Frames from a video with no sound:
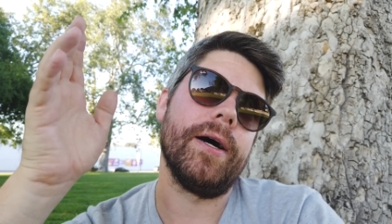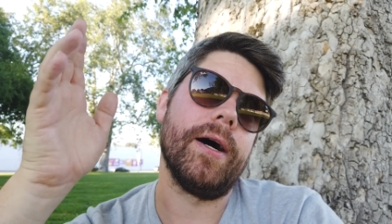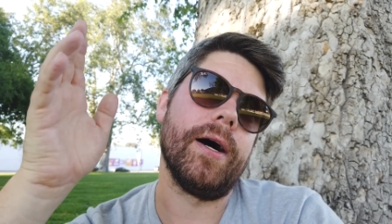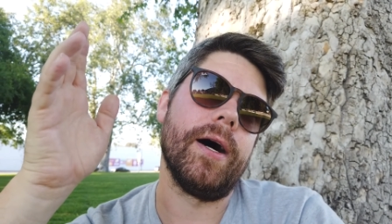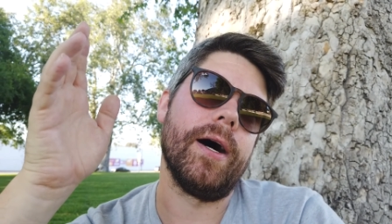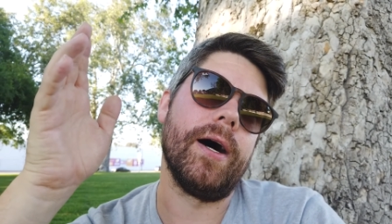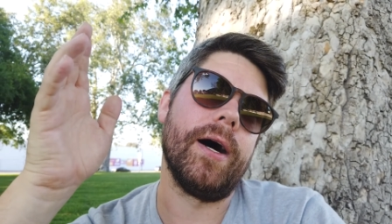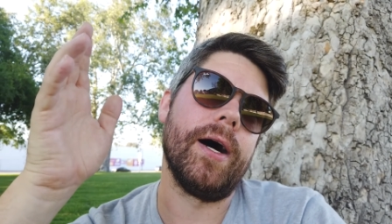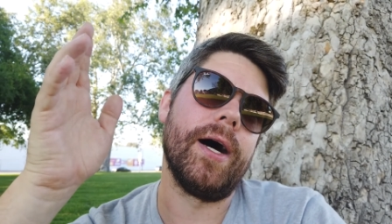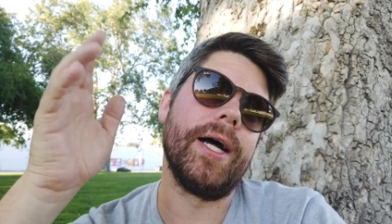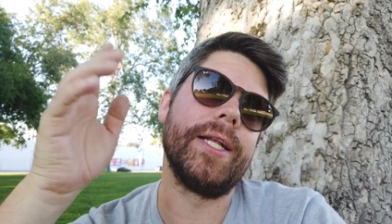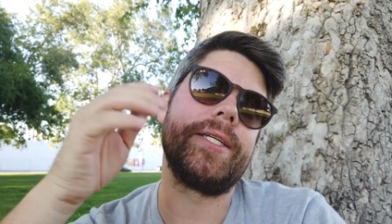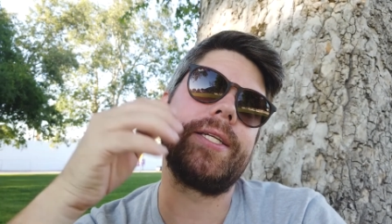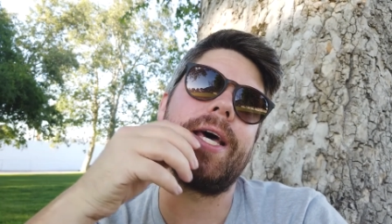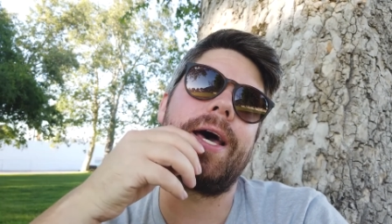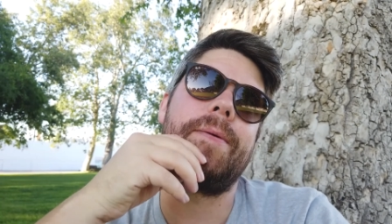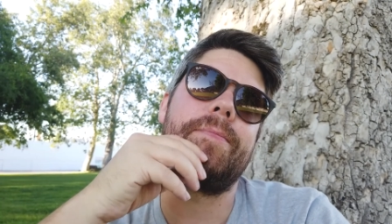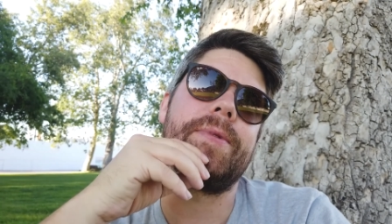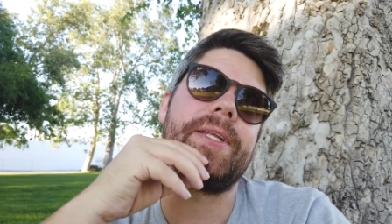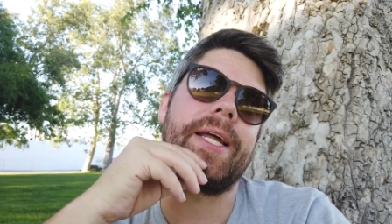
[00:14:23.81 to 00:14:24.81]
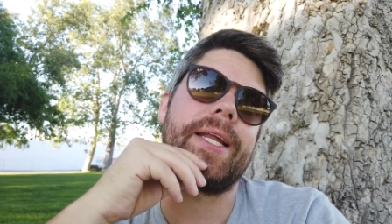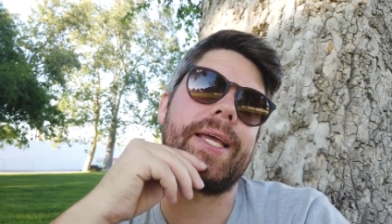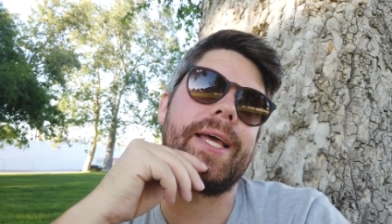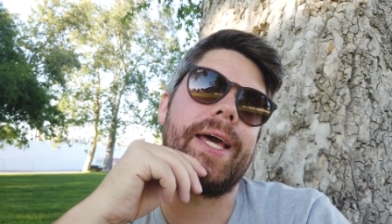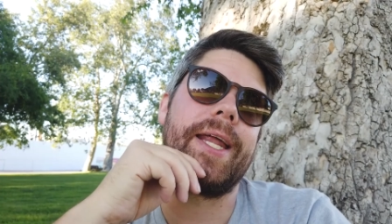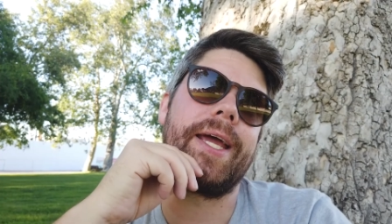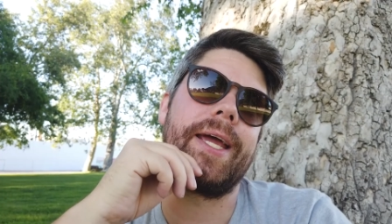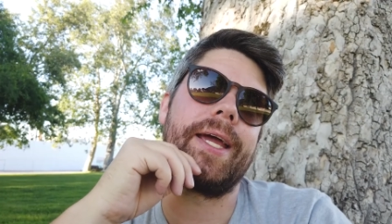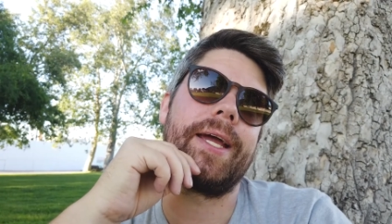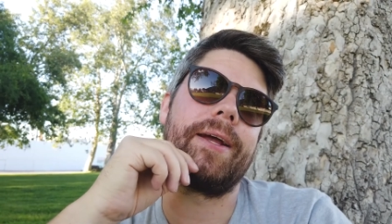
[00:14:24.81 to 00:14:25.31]
uh, attempt at
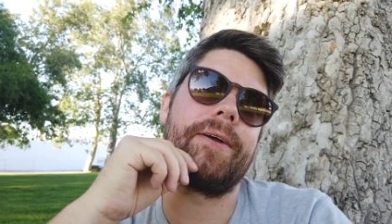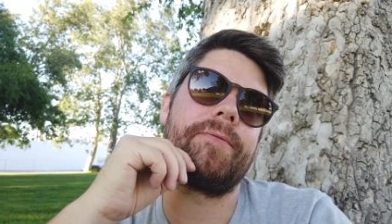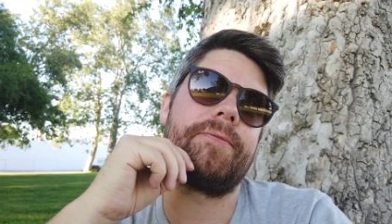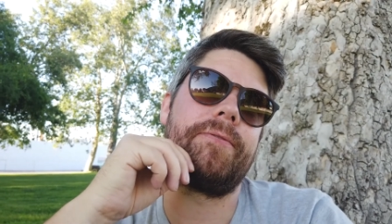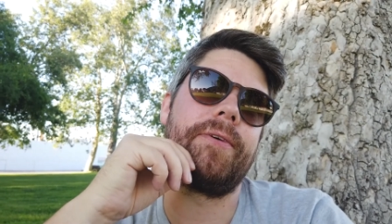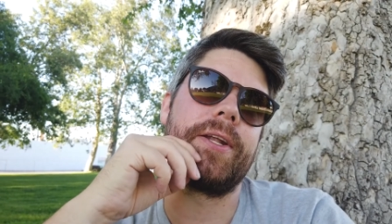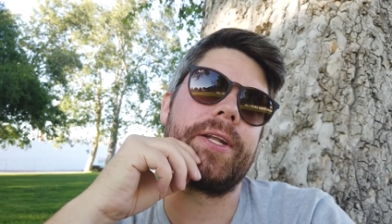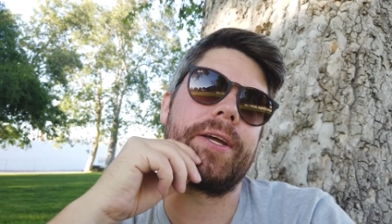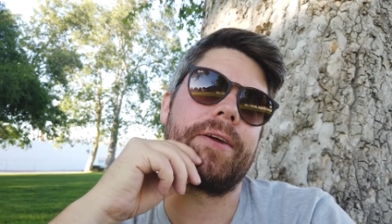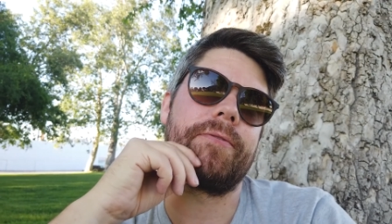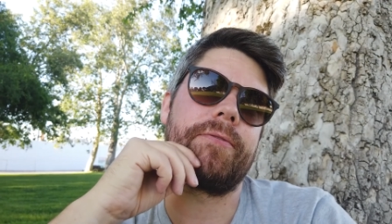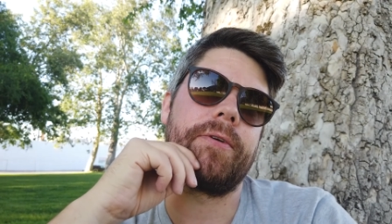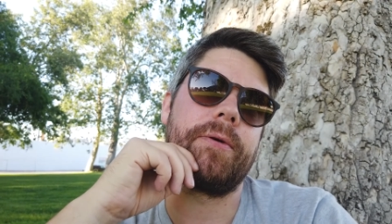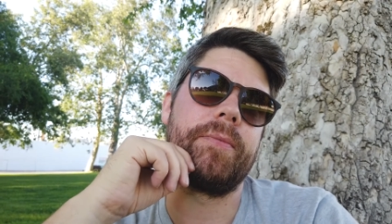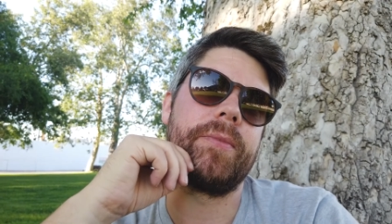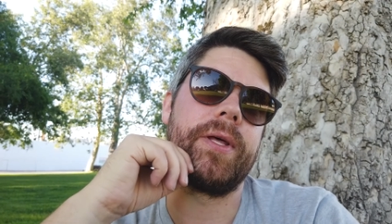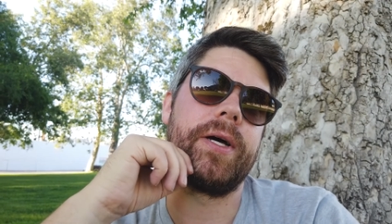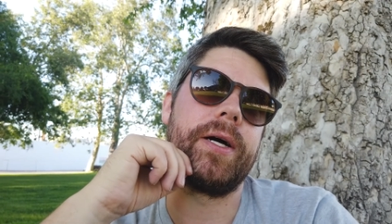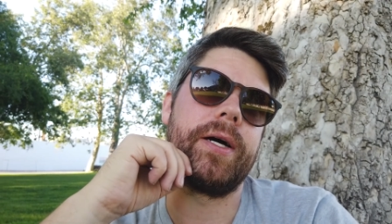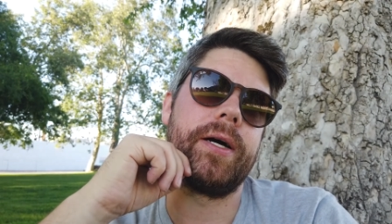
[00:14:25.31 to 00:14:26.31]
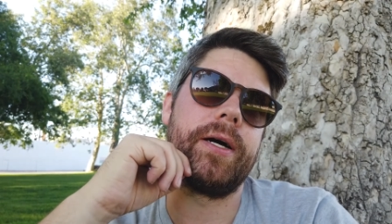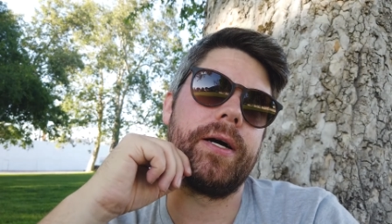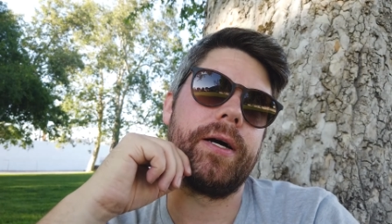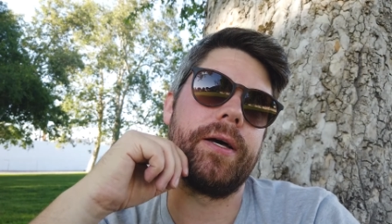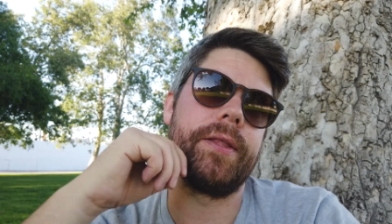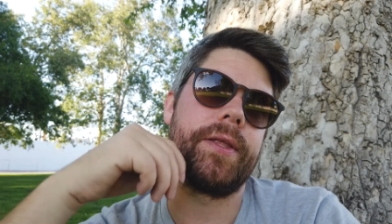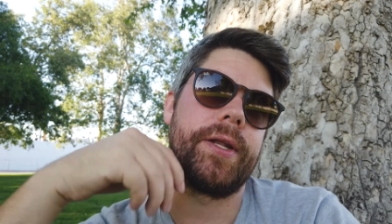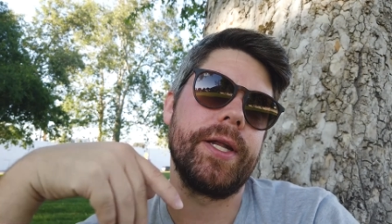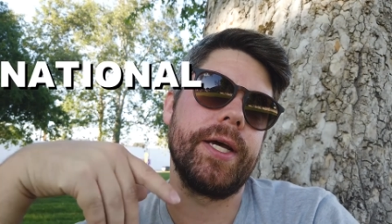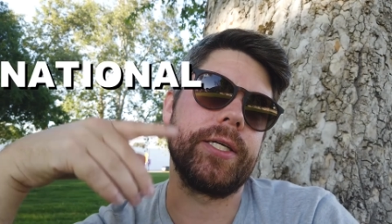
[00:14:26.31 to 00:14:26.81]
getting funding from
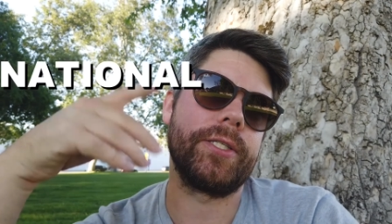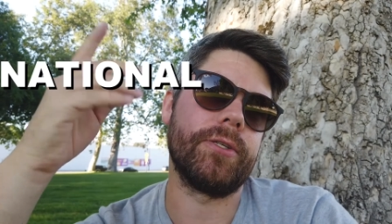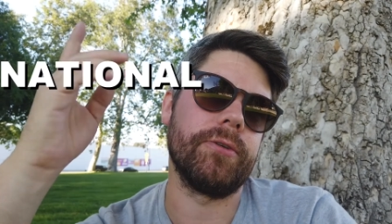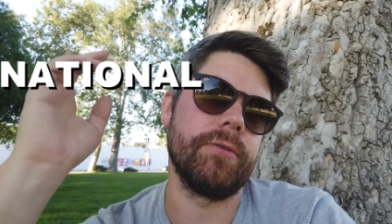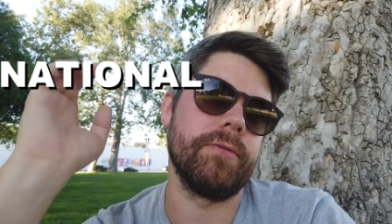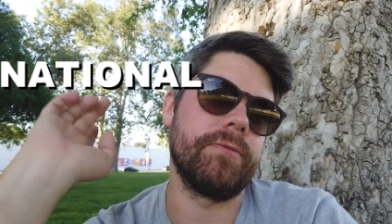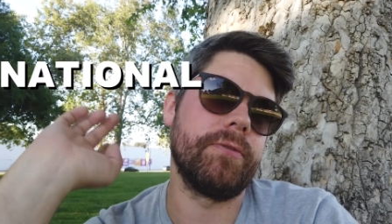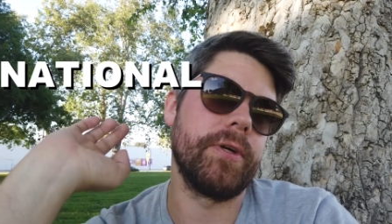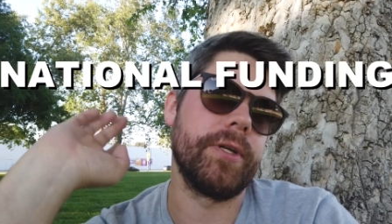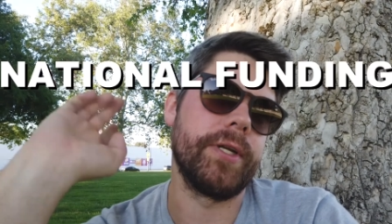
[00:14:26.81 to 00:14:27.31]
the the National